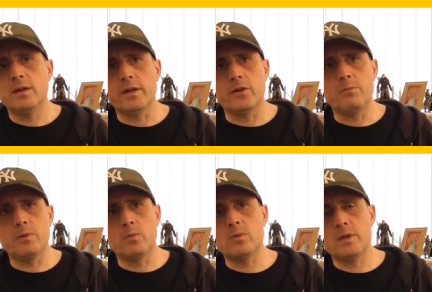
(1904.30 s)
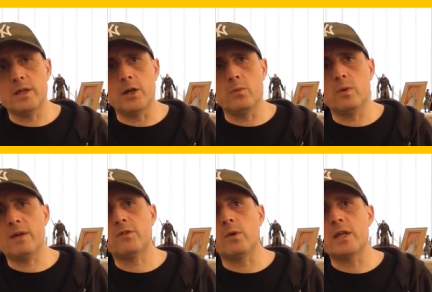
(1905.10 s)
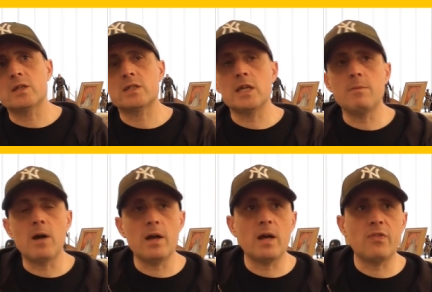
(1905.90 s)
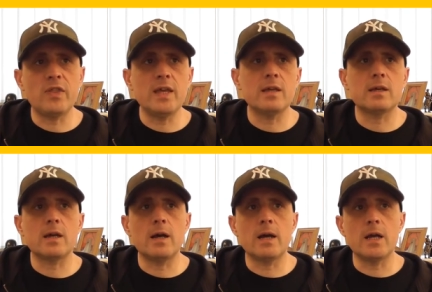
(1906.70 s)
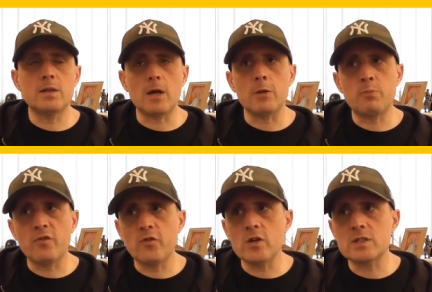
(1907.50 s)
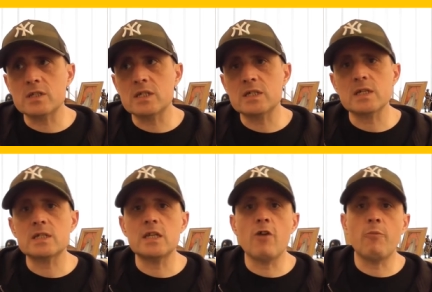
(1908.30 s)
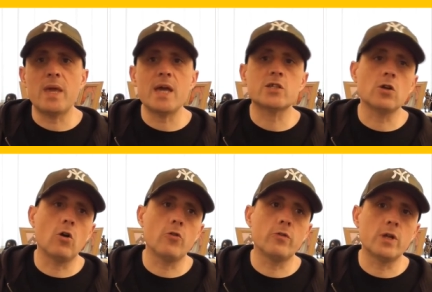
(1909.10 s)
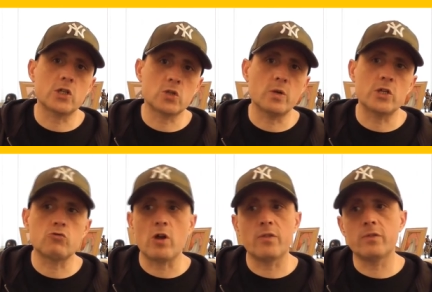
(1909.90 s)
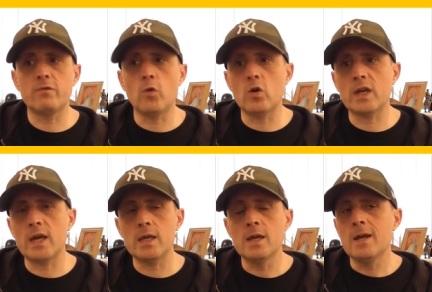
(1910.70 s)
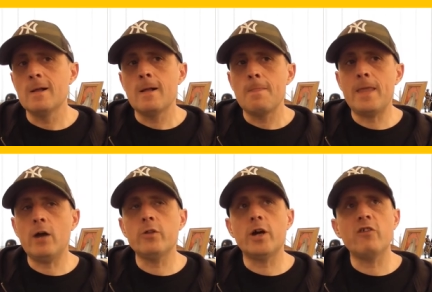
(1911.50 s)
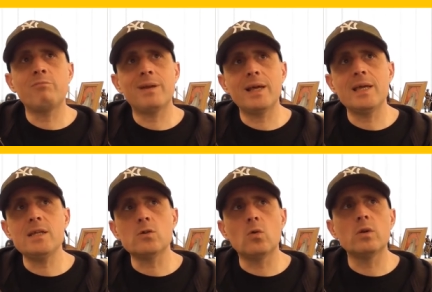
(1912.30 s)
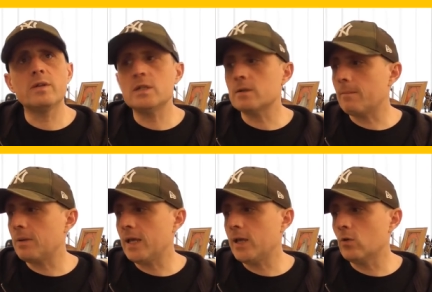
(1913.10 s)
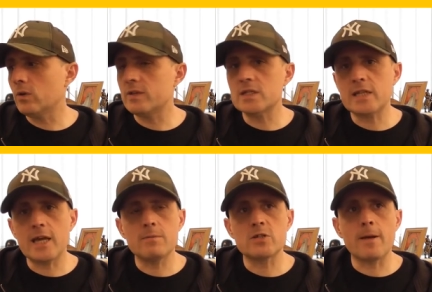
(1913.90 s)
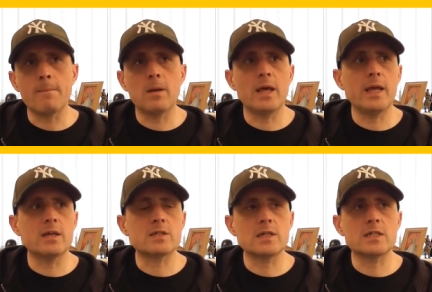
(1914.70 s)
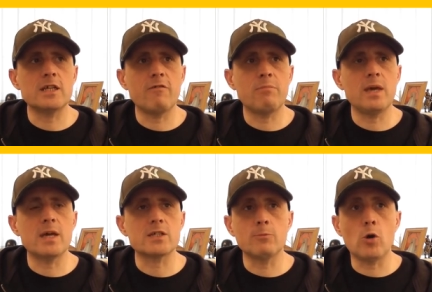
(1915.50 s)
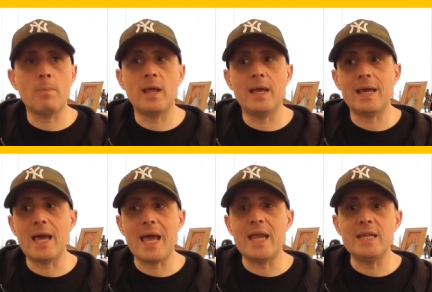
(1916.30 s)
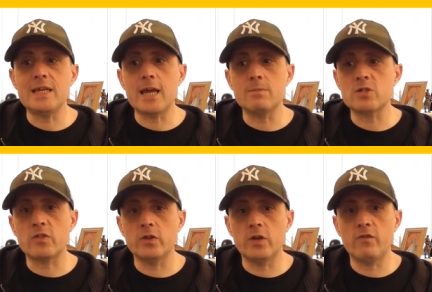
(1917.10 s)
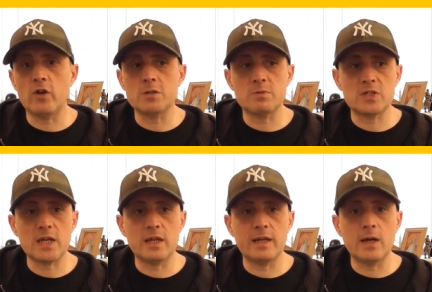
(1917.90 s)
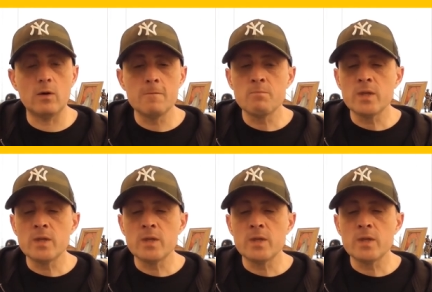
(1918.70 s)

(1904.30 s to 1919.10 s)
you know, but you know, we'll have to wait and see. But I, I think uh, I'd, I'd, prefer to see 60 FPS on a Switch rather than 4K. Now that I've played all of these, I'm playing all of these games that I'm playing at 60 FPS. I'm not playing any games at 30 frames per second now.